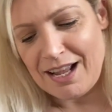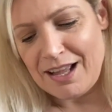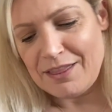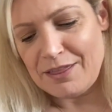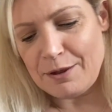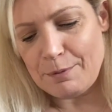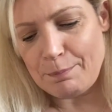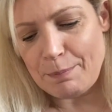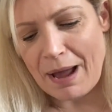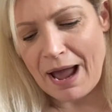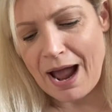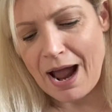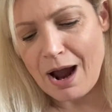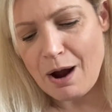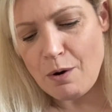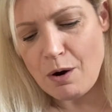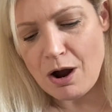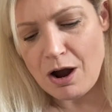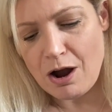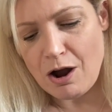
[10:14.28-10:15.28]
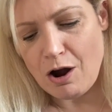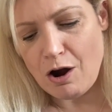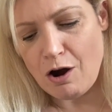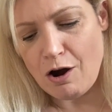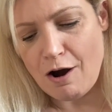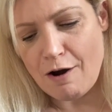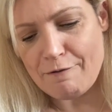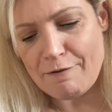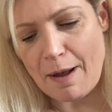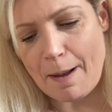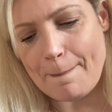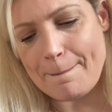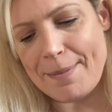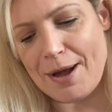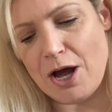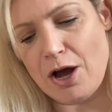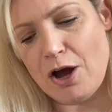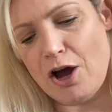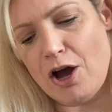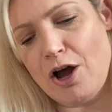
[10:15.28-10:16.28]
The Power of
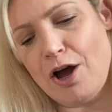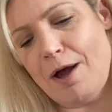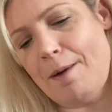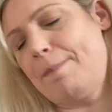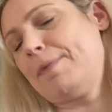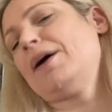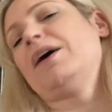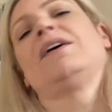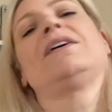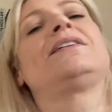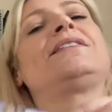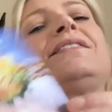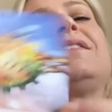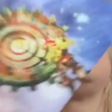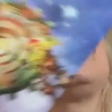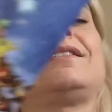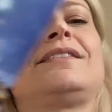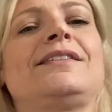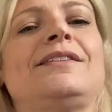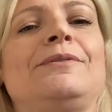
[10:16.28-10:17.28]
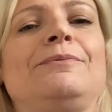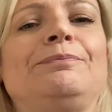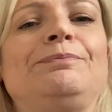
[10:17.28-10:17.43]
Purpose.